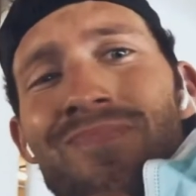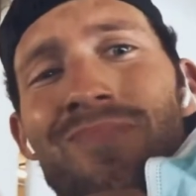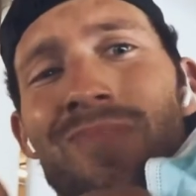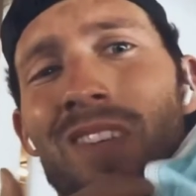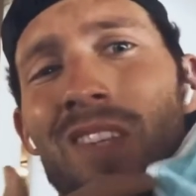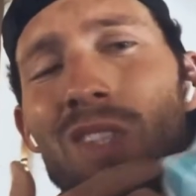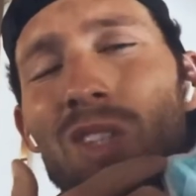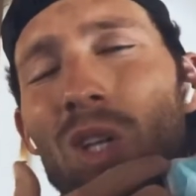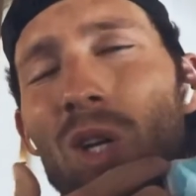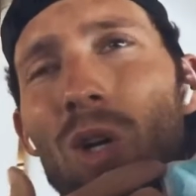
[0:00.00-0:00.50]

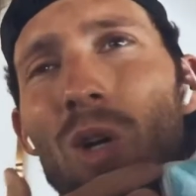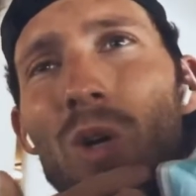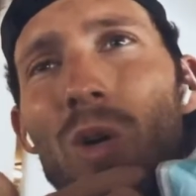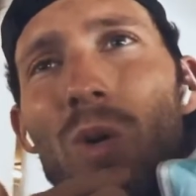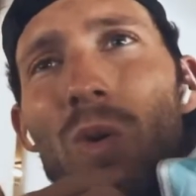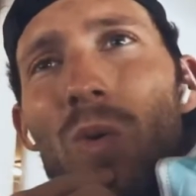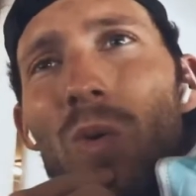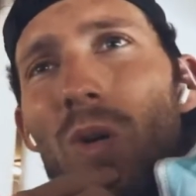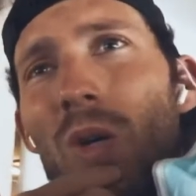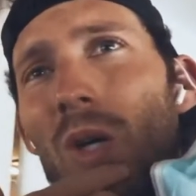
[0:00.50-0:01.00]
So
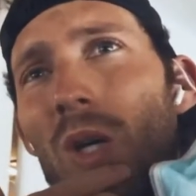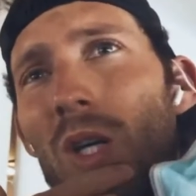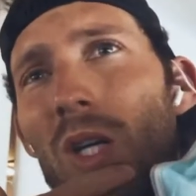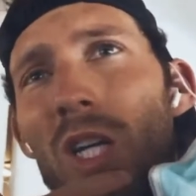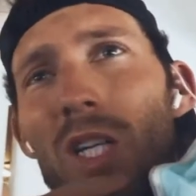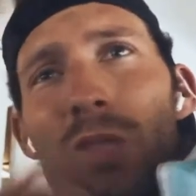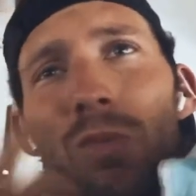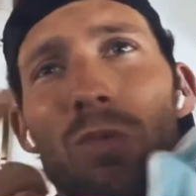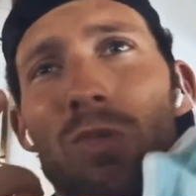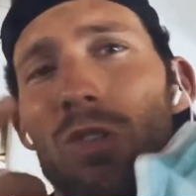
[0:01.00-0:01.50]

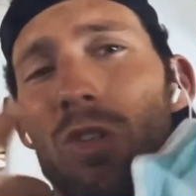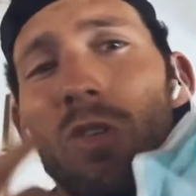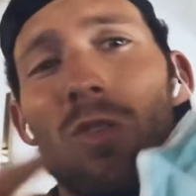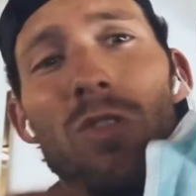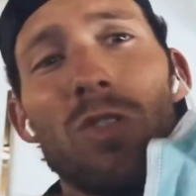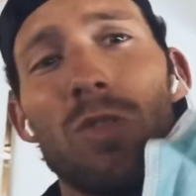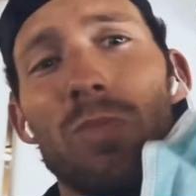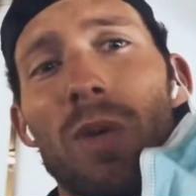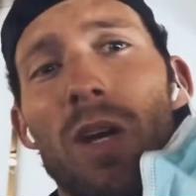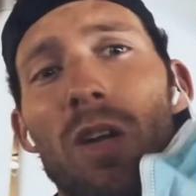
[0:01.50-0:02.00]
customer service
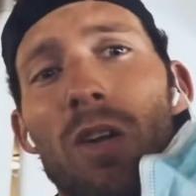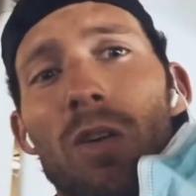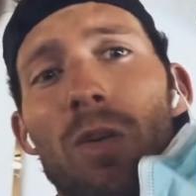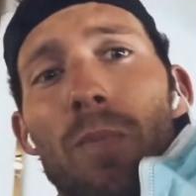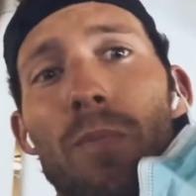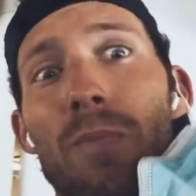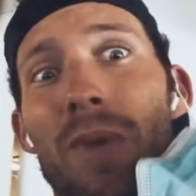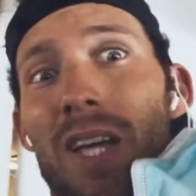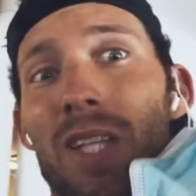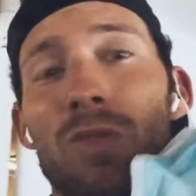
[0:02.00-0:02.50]
is better,
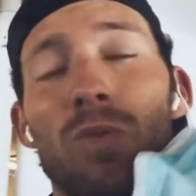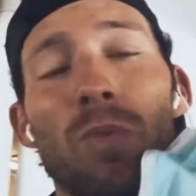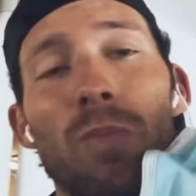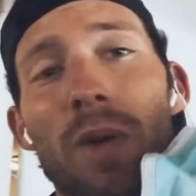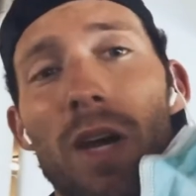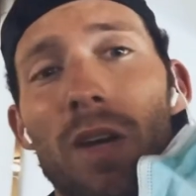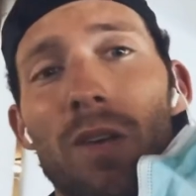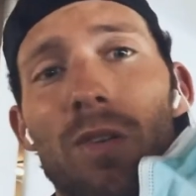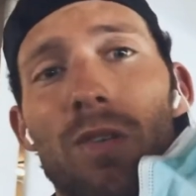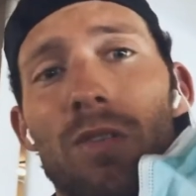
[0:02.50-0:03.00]
beds are
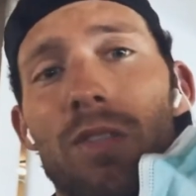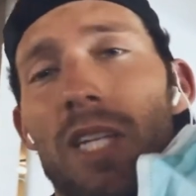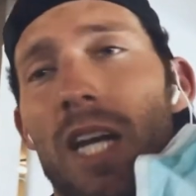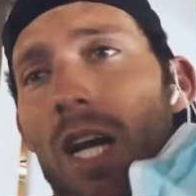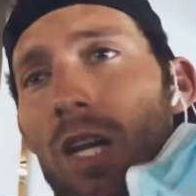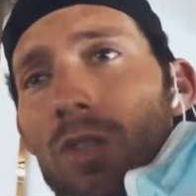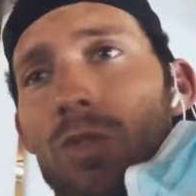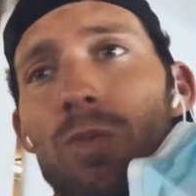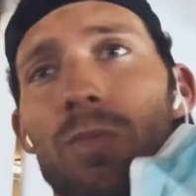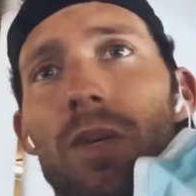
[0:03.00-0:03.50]
better,
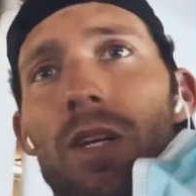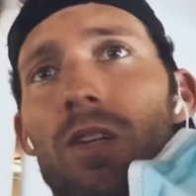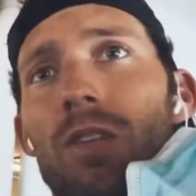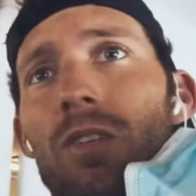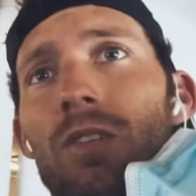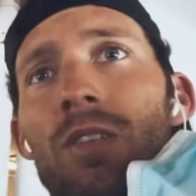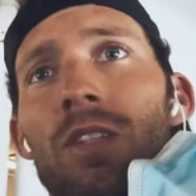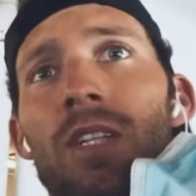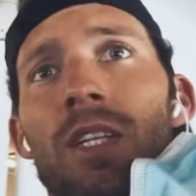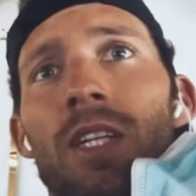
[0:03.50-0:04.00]
towels are
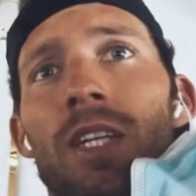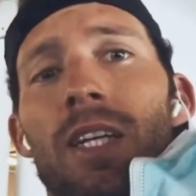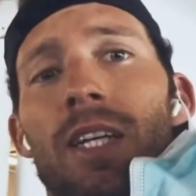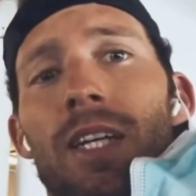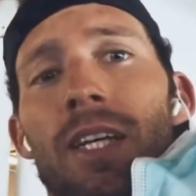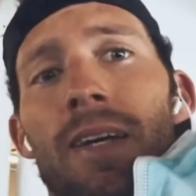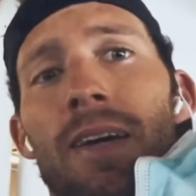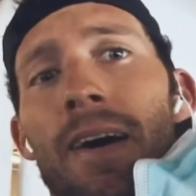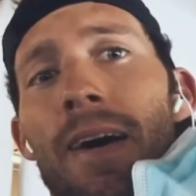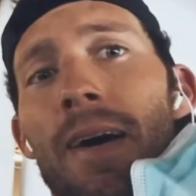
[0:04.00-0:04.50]
better,
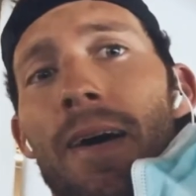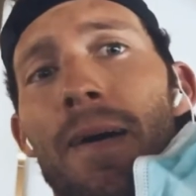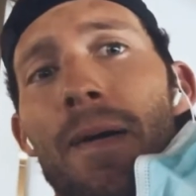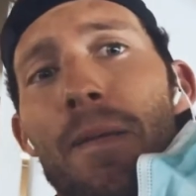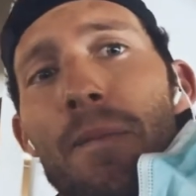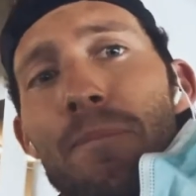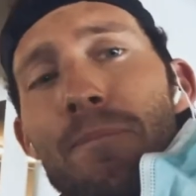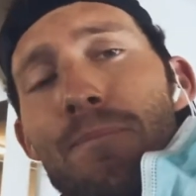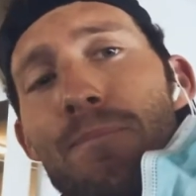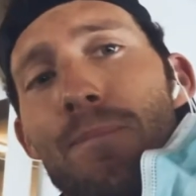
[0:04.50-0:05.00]

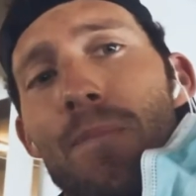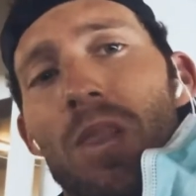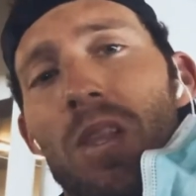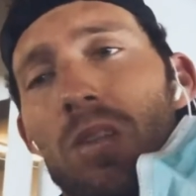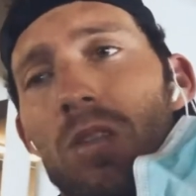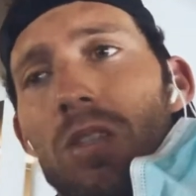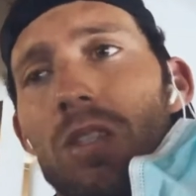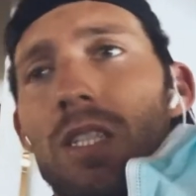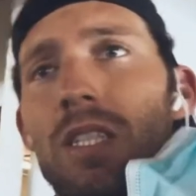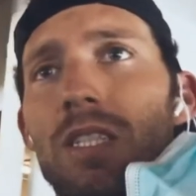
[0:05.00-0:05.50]
um,
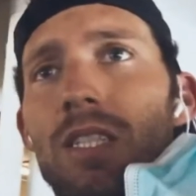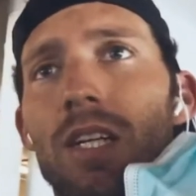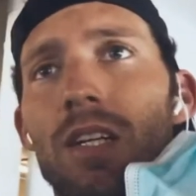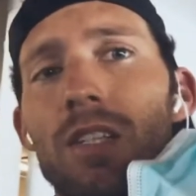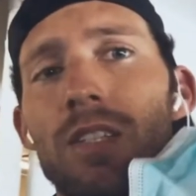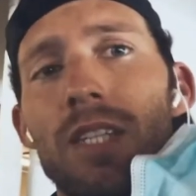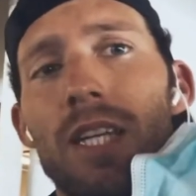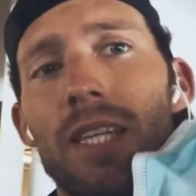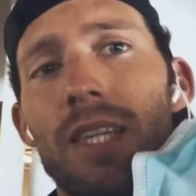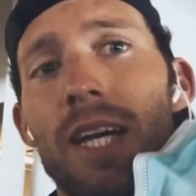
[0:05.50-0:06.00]
little
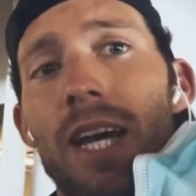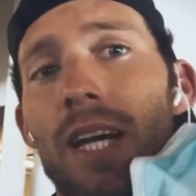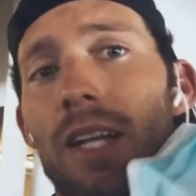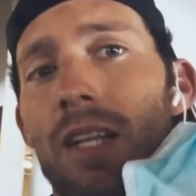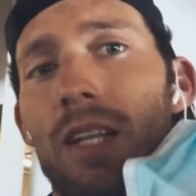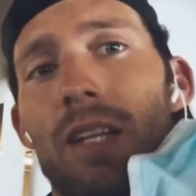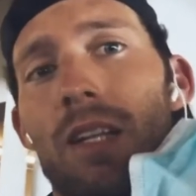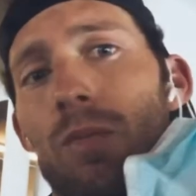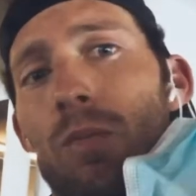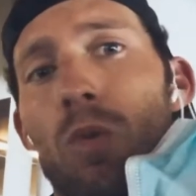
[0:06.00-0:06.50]
details like that,
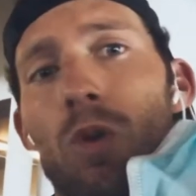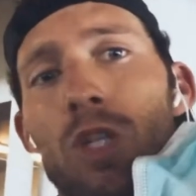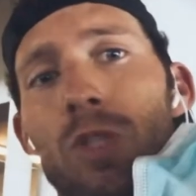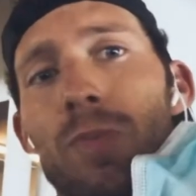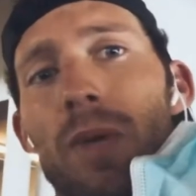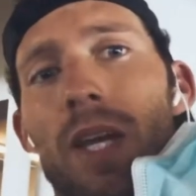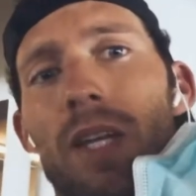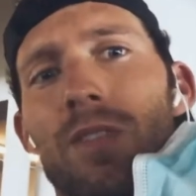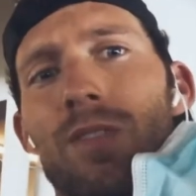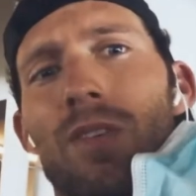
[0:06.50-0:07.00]
and then more
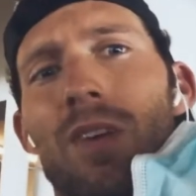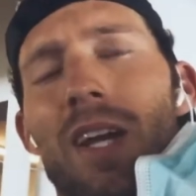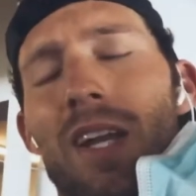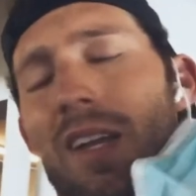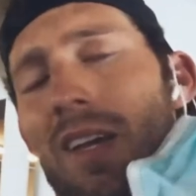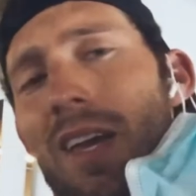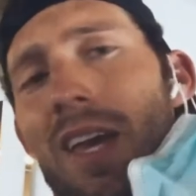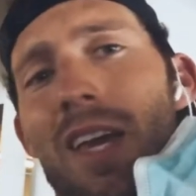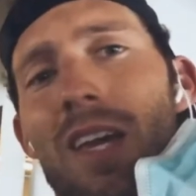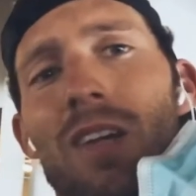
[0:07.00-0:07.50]
space. So I
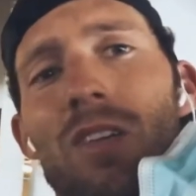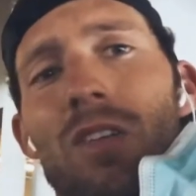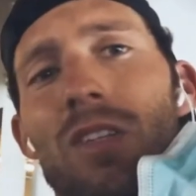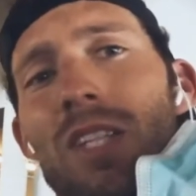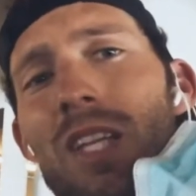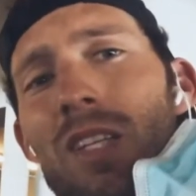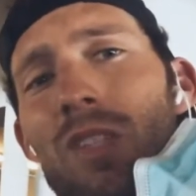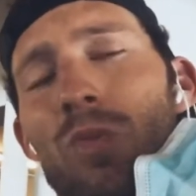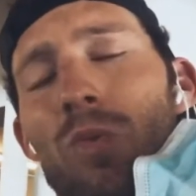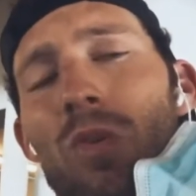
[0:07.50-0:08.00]
had
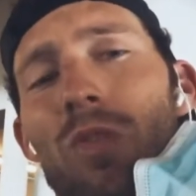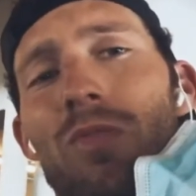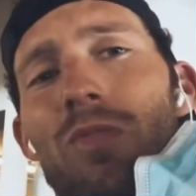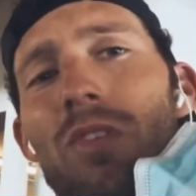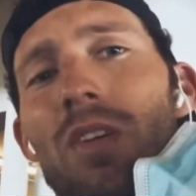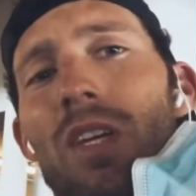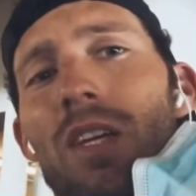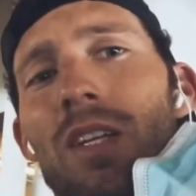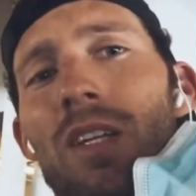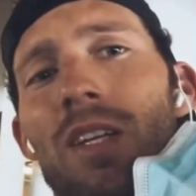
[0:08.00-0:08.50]
810 square feet